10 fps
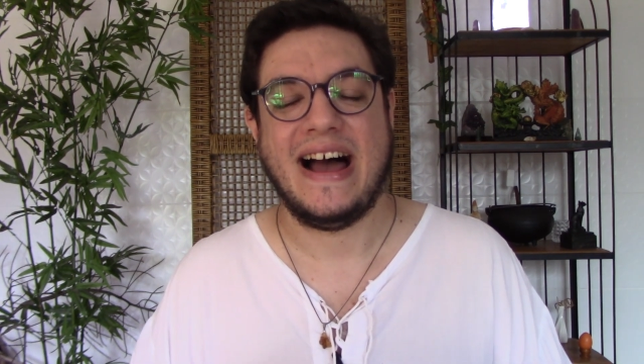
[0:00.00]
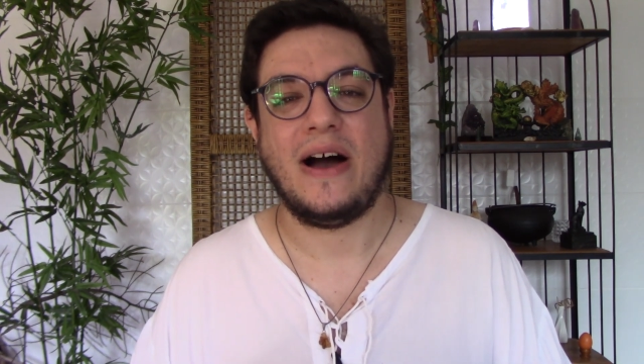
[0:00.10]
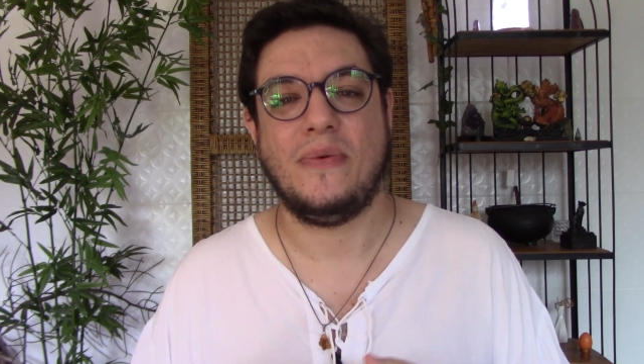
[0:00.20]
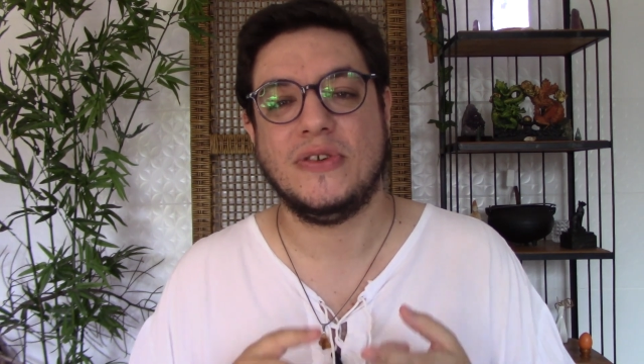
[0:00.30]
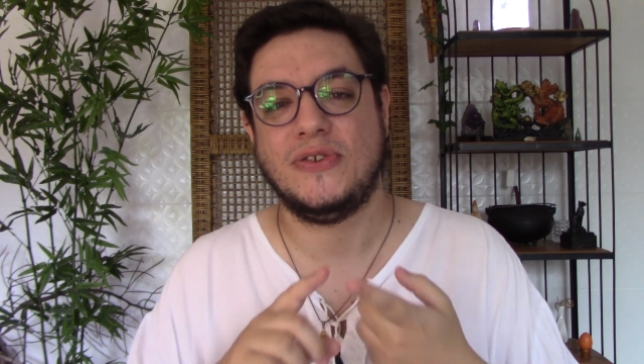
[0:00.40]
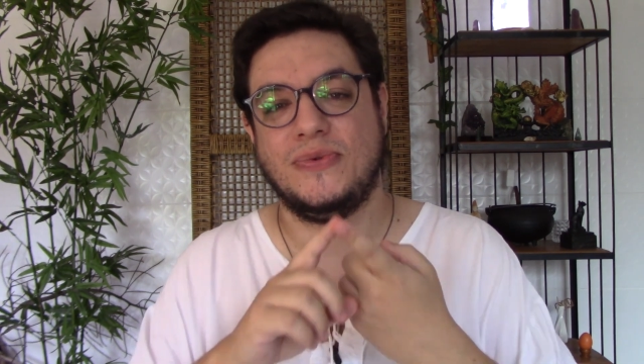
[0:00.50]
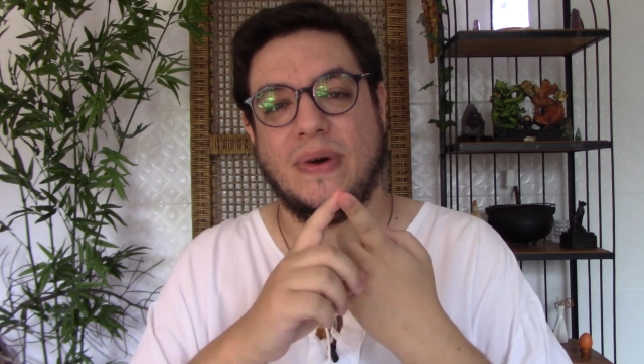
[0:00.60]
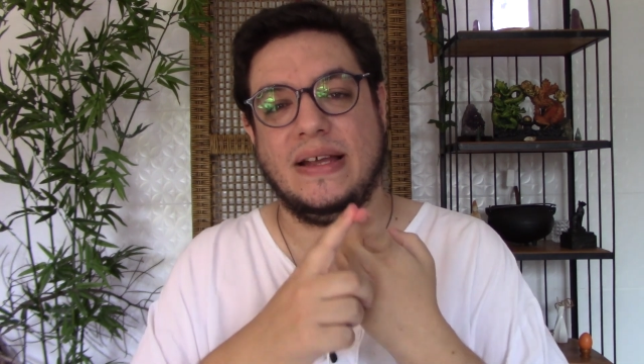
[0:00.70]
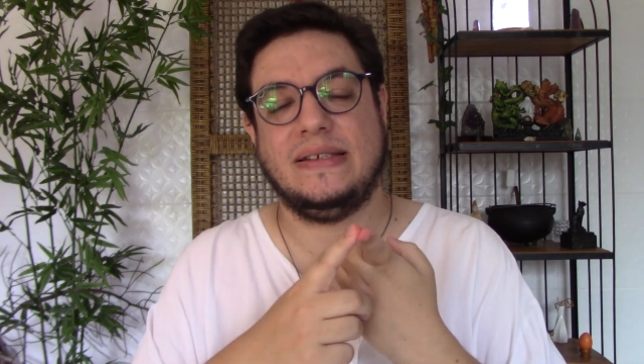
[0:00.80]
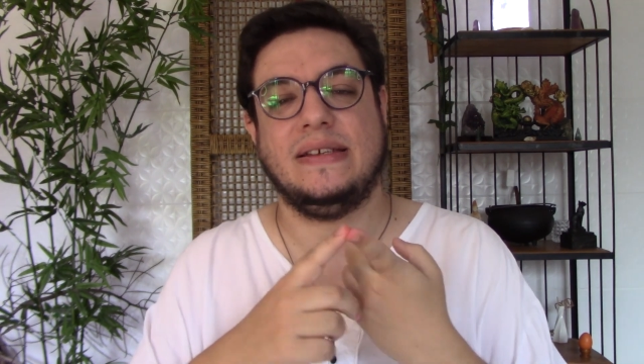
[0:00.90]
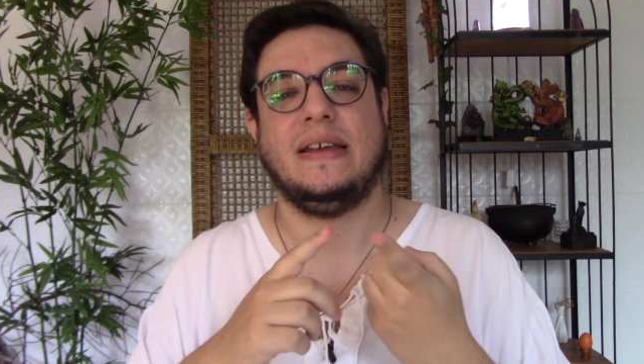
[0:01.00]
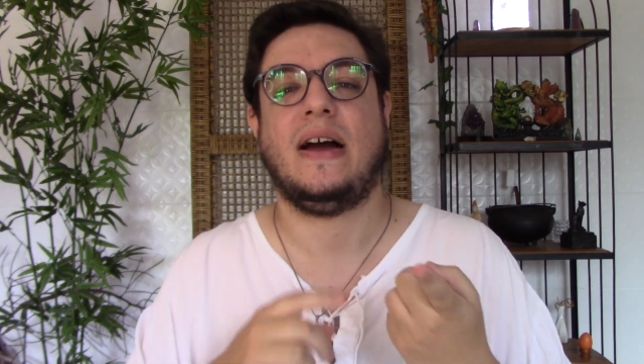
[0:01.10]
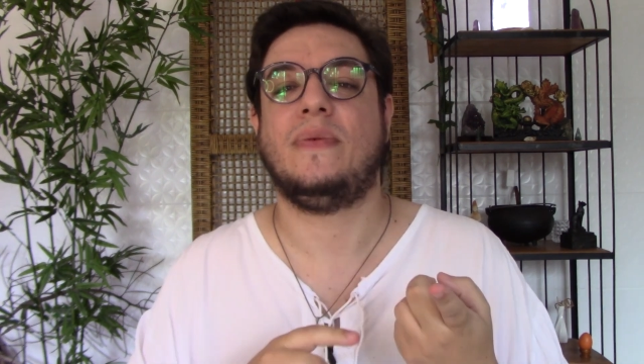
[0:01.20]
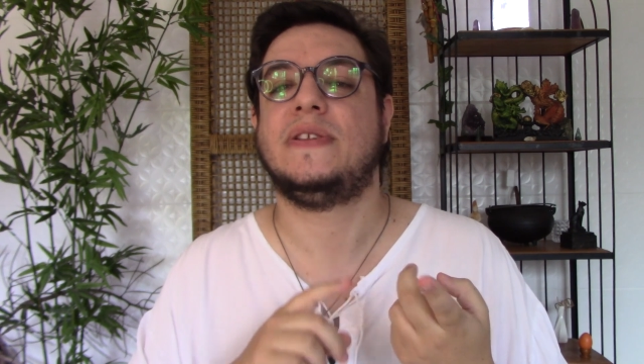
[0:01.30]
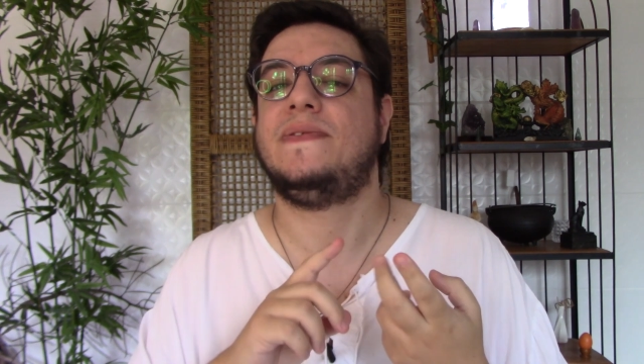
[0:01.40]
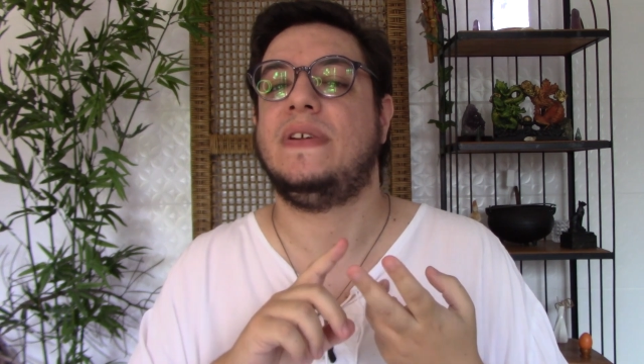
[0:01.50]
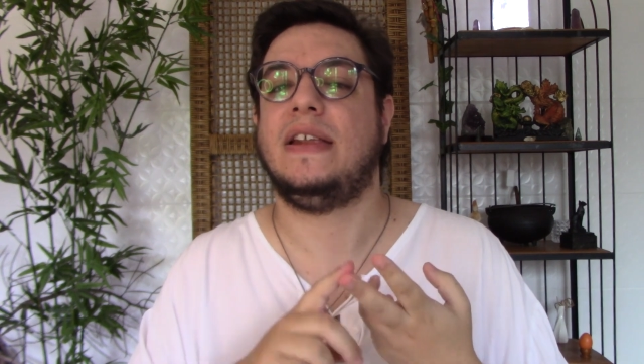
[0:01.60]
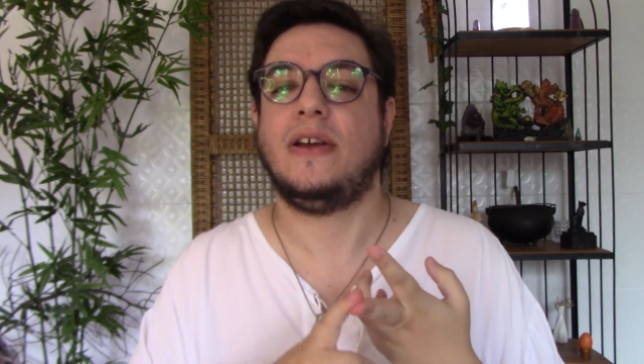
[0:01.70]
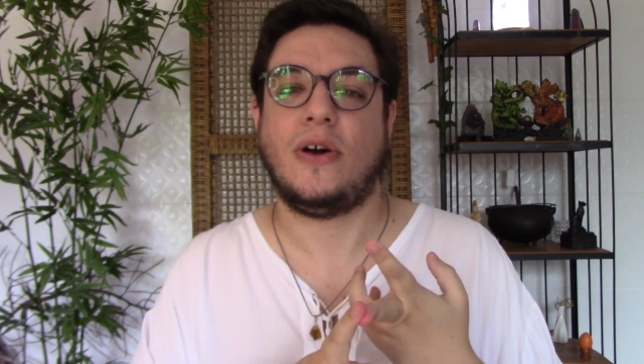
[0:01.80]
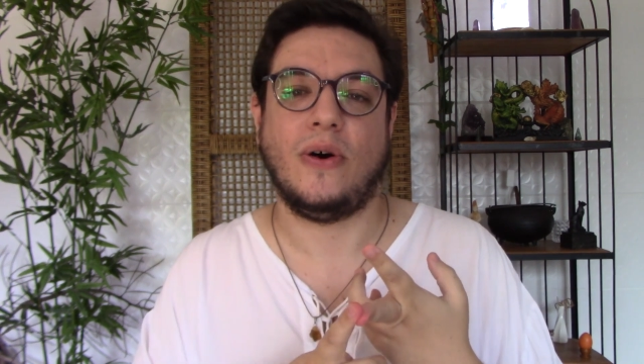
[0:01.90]
I was sweating, I was
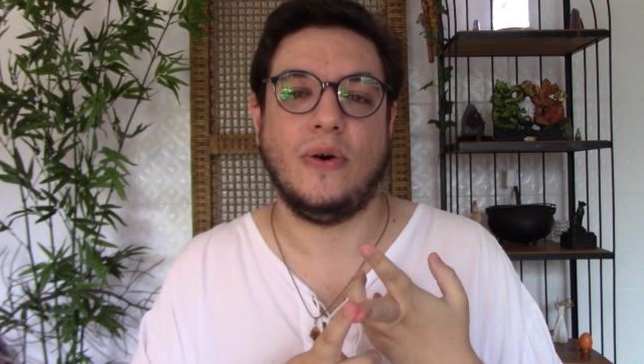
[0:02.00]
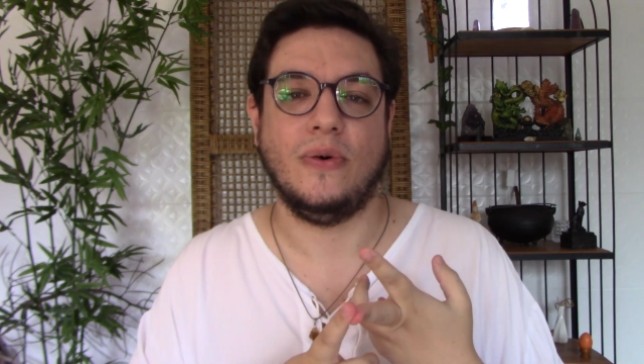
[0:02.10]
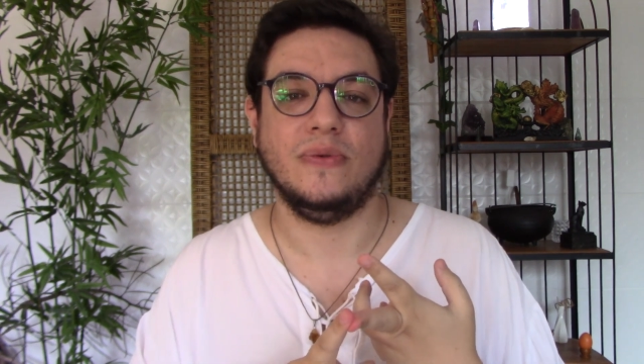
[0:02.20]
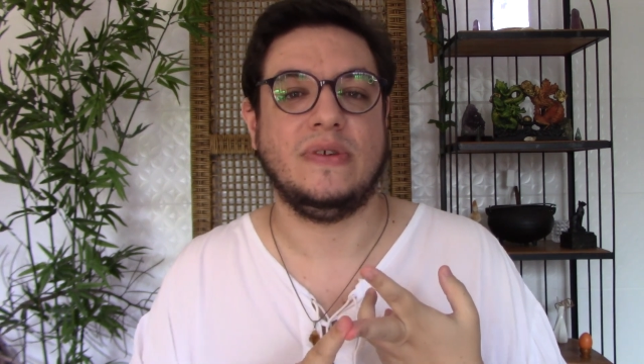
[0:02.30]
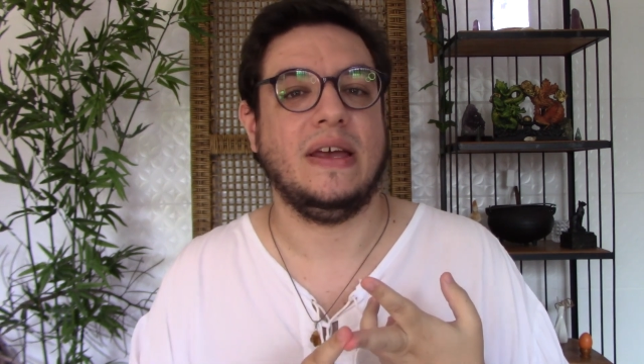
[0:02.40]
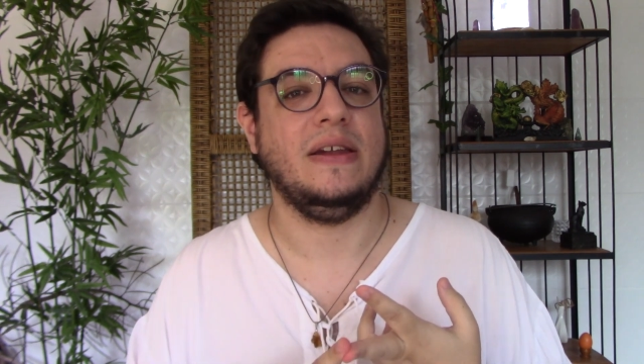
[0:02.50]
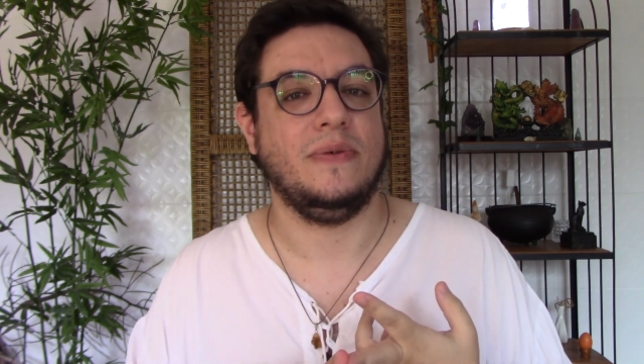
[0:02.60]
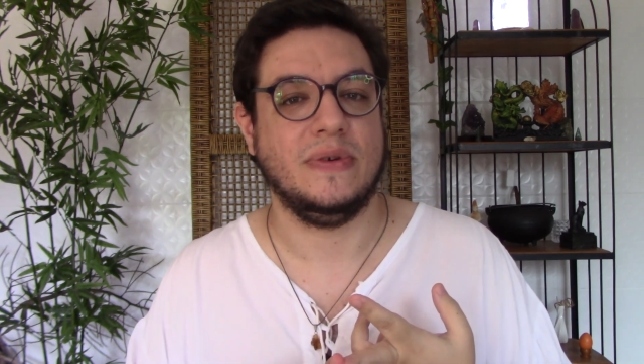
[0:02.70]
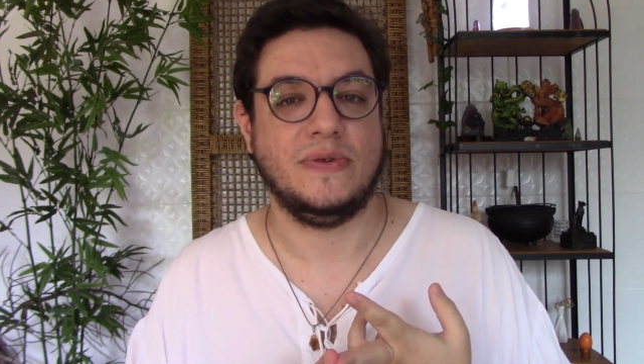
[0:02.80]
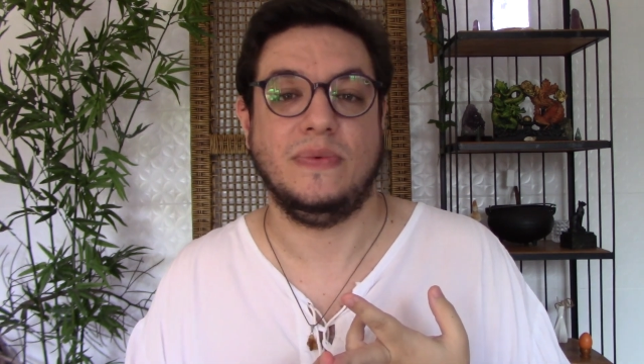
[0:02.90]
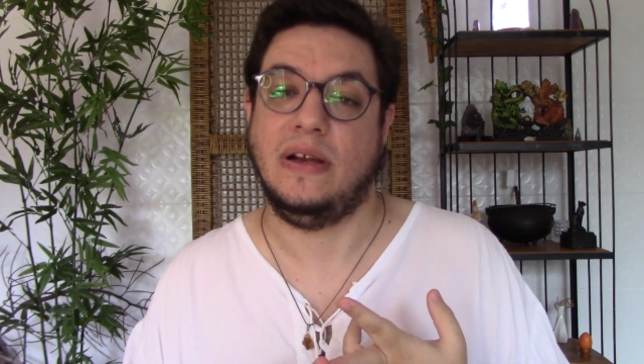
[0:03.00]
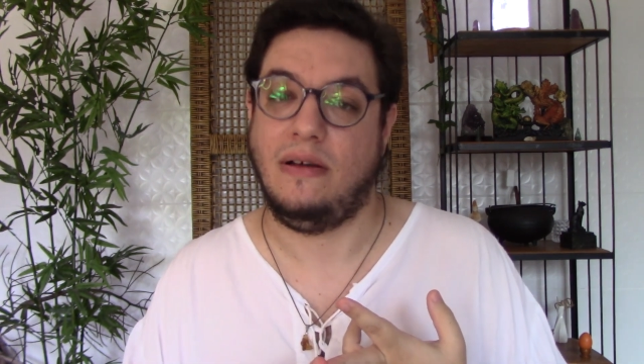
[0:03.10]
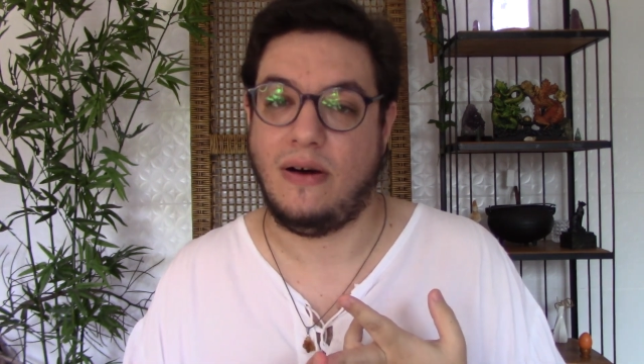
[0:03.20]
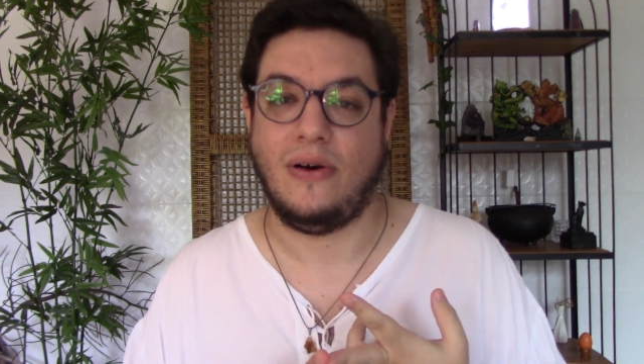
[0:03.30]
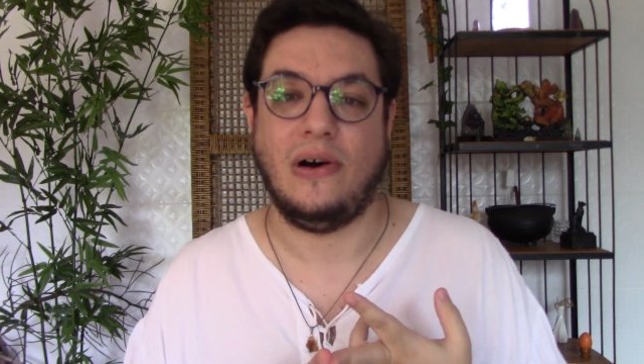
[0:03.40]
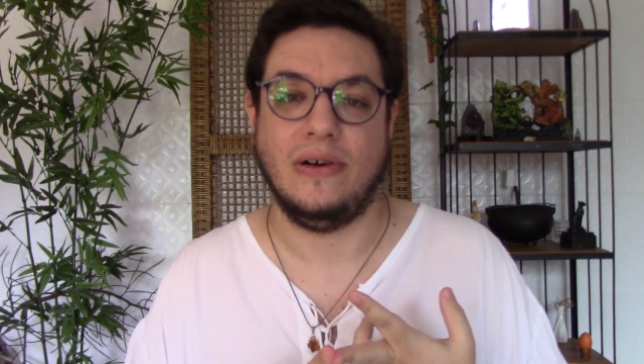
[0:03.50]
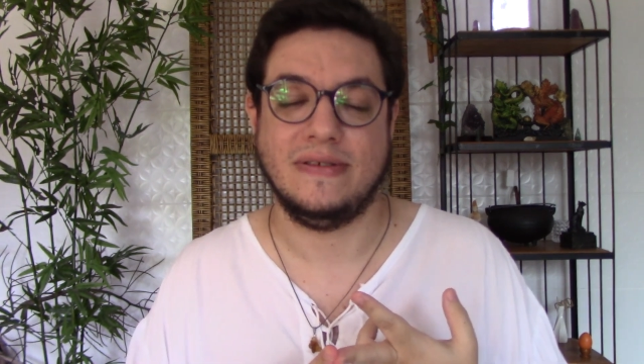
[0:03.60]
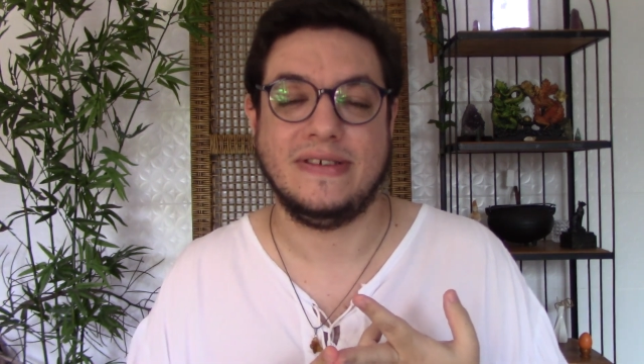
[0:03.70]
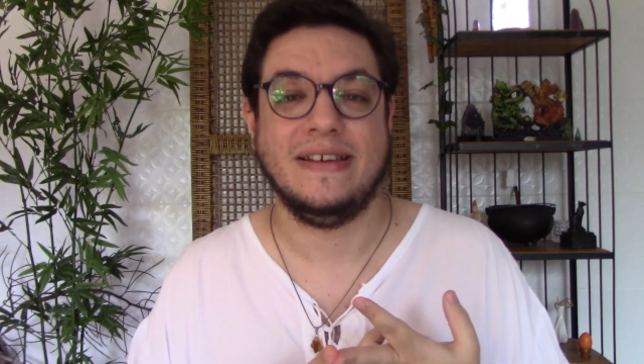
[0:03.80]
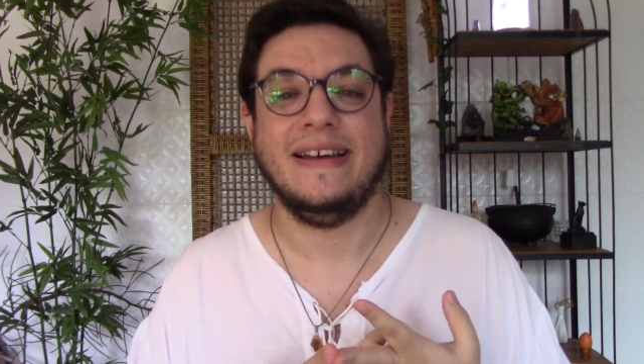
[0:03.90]
feeling cold, and it was really hot.